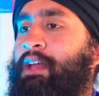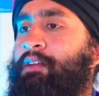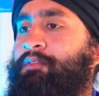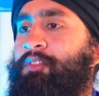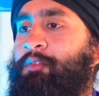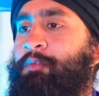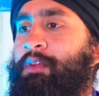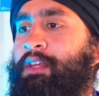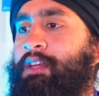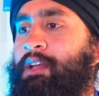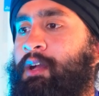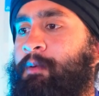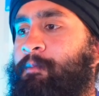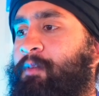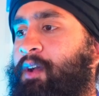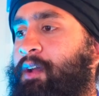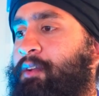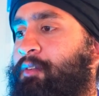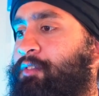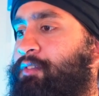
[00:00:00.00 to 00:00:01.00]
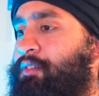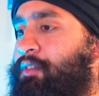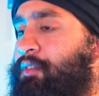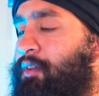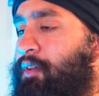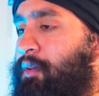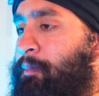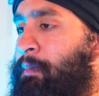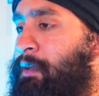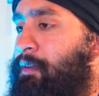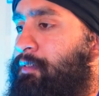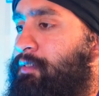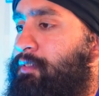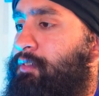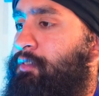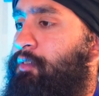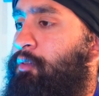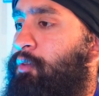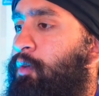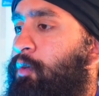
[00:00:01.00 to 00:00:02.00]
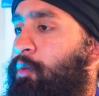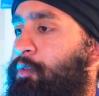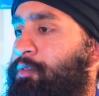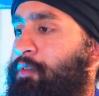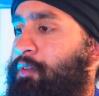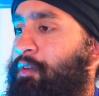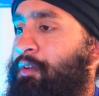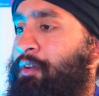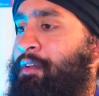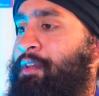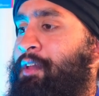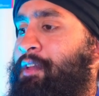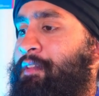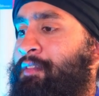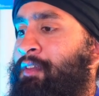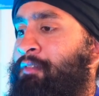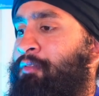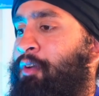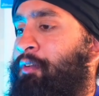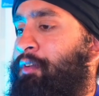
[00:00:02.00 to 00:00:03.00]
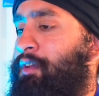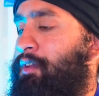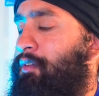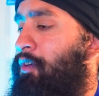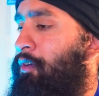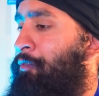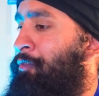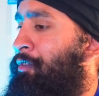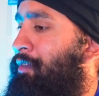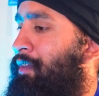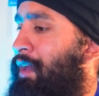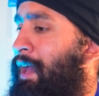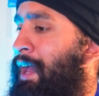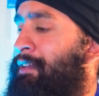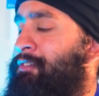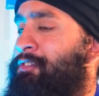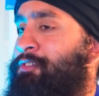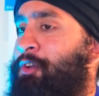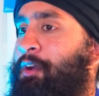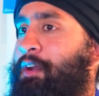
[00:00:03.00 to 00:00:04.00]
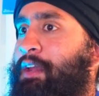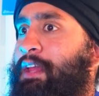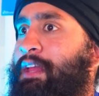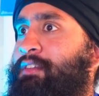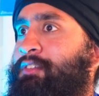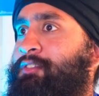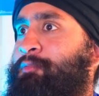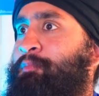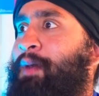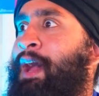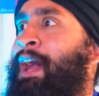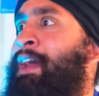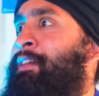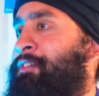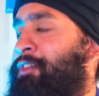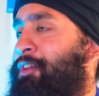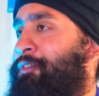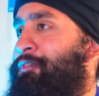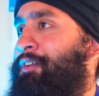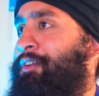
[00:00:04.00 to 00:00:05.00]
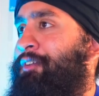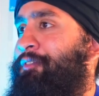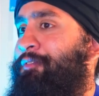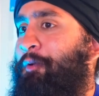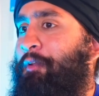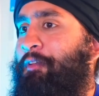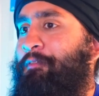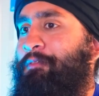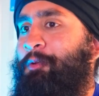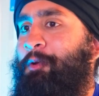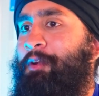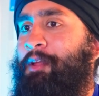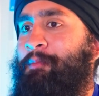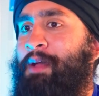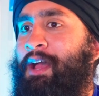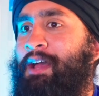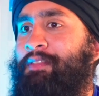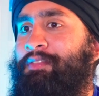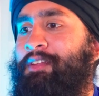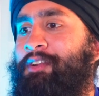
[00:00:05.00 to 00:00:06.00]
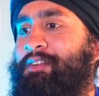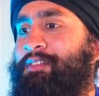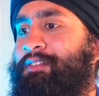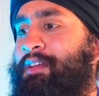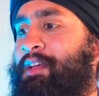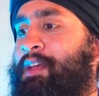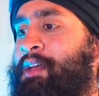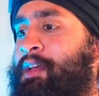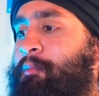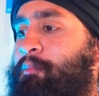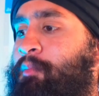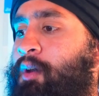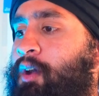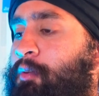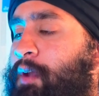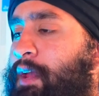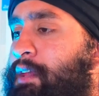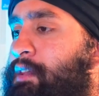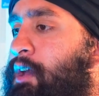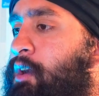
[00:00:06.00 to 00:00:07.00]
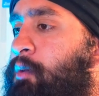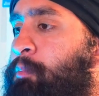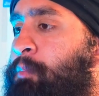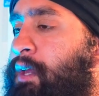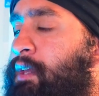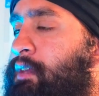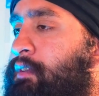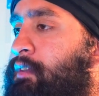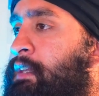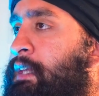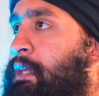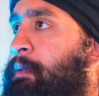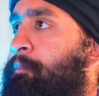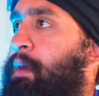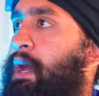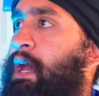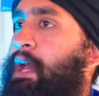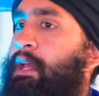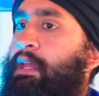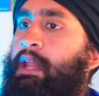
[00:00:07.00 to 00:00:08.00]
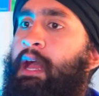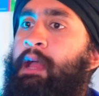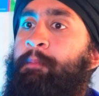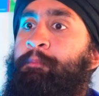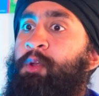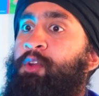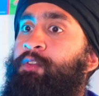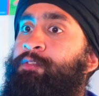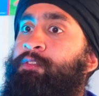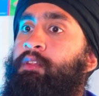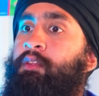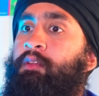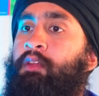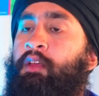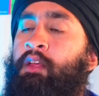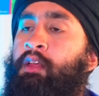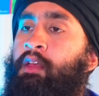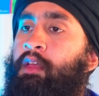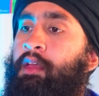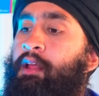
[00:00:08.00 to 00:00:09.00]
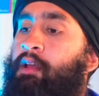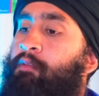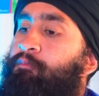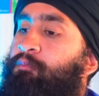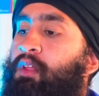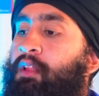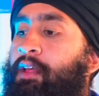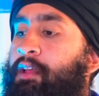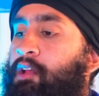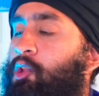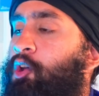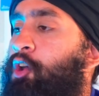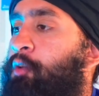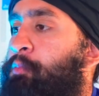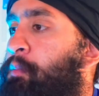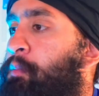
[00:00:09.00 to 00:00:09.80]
have 3 cup finals appearances in a row. So they've already, obviously the head start is massive for the Florida Panthers. But right now, bringing the team back, and I feel like a lot of